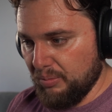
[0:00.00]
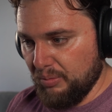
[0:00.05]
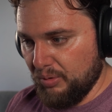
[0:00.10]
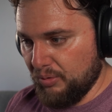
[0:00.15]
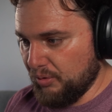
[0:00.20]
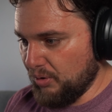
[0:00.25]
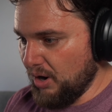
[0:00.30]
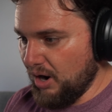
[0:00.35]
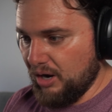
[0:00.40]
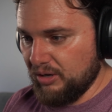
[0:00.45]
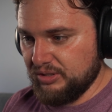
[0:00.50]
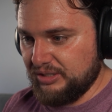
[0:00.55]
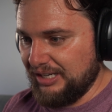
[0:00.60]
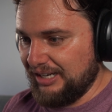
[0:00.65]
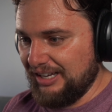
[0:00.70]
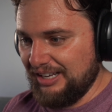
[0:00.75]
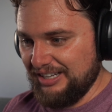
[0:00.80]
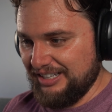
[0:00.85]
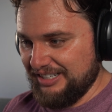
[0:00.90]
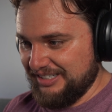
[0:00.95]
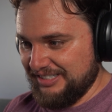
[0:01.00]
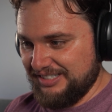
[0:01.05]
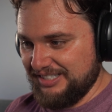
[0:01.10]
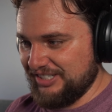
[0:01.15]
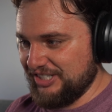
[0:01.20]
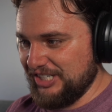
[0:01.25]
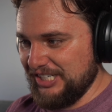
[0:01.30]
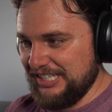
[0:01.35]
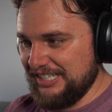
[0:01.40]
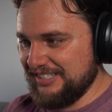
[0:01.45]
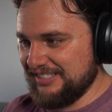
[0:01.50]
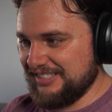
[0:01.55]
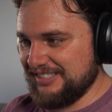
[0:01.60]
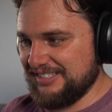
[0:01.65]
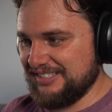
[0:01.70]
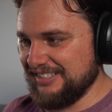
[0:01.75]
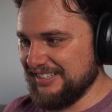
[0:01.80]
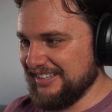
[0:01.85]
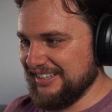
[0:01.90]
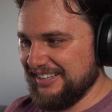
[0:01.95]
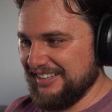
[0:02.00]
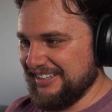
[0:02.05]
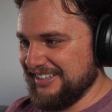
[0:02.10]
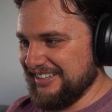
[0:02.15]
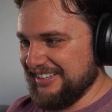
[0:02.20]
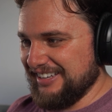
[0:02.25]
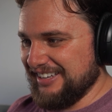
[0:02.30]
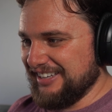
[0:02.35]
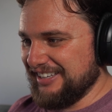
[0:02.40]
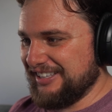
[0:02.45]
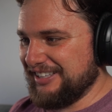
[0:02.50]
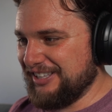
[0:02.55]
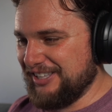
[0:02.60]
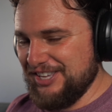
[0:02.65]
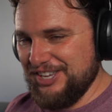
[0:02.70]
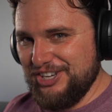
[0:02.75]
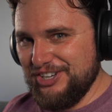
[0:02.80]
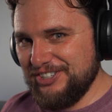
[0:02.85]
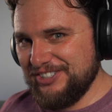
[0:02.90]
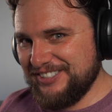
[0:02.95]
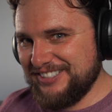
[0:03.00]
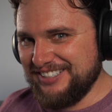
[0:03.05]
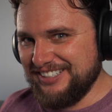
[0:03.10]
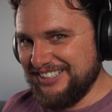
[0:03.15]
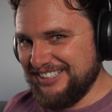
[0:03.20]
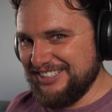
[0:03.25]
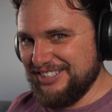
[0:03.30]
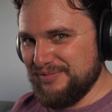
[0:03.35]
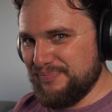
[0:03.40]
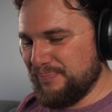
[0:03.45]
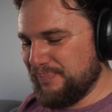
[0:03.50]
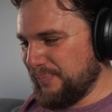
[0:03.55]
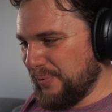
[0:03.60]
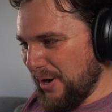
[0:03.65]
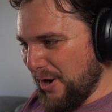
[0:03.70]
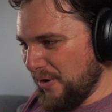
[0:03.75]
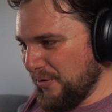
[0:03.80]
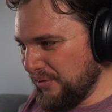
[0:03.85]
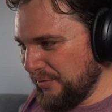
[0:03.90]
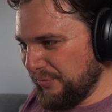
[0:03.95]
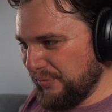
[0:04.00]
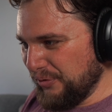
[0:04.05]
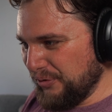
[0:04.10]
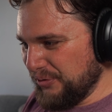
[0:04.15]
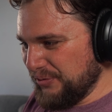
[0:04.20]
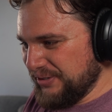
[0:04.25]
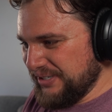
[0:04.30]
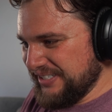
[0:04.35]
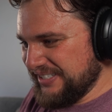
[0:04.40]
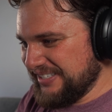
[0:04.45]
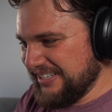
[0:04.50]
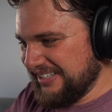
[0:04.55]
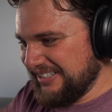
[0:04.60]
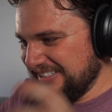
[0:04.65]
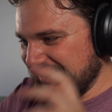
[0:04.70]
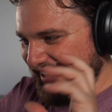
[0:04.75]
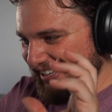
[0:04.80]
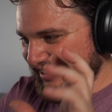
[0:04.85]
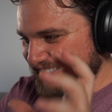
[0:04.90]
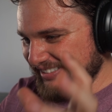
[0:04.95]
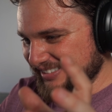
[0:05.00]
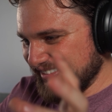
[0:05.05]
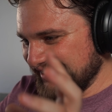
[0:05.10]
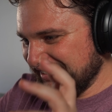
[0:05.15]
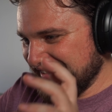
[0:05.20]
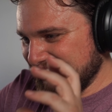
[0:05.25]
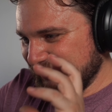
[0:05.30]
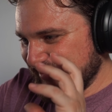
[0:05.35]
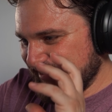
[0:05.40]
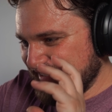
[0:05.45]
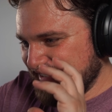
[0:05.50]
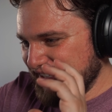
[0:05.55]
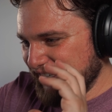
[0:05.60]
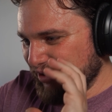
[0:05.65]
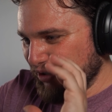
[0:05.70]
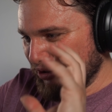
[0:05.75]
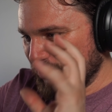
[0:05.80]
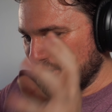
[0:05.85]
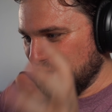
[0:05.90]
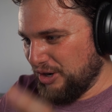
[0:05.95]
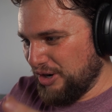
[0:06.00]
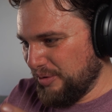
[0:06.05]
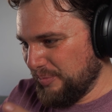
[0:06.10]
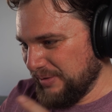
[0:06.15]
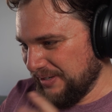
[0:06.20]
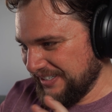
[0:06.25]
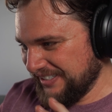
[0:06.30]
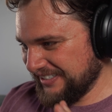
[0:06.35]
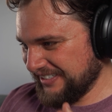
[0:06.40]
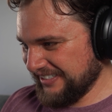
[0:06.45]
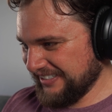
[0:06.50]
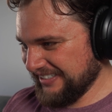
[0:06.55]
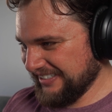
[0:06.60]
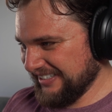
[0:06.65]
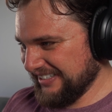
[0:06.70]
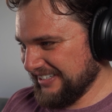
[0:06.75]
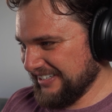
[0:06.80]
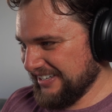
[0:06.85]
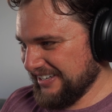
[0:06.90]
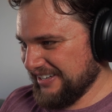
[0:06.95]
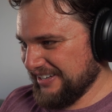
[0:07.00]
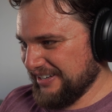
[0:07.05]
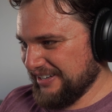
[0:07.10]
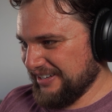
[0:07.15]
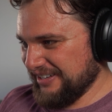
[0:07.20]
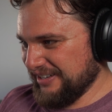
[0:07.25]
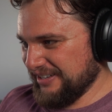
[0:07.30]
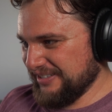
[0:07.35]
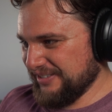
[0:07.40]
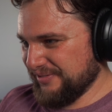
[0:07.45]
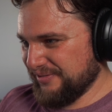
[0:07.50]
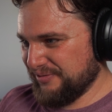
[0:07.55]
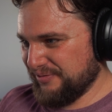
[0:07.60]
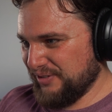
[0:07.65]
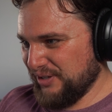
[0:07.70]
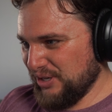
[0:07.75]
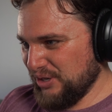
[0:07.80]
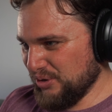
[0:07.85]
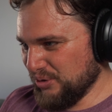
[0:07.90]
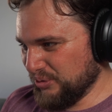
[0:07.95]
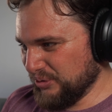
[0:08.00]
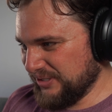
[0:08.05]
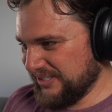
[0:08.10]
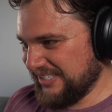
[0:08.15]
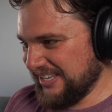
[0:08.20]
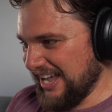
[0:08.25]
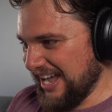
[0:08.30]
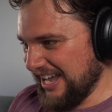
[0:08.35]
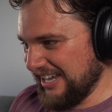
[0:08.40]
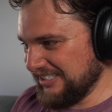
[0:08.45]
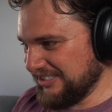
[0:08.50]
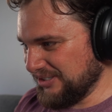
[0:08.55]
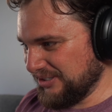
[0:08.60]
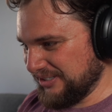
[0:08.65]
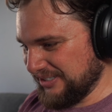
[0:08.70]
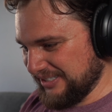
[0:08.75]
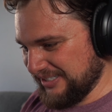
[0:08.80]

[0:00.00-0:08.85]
raw talent. She's cute and powerful. It's like a dichotomic view, sight or